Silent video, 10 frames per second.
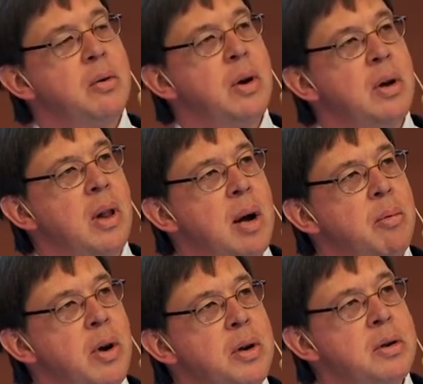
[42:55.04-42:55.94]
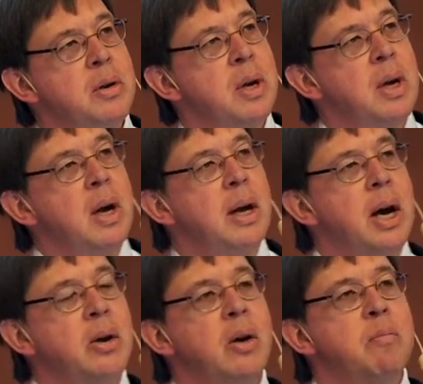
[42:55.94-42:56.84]
critical operation. And
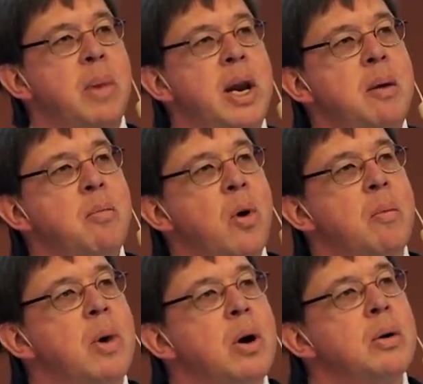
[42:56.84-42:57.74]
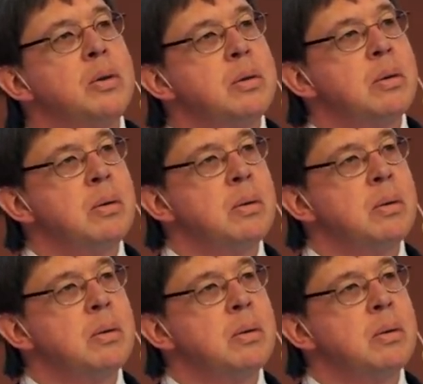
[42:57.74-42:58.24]
now you have many more modes.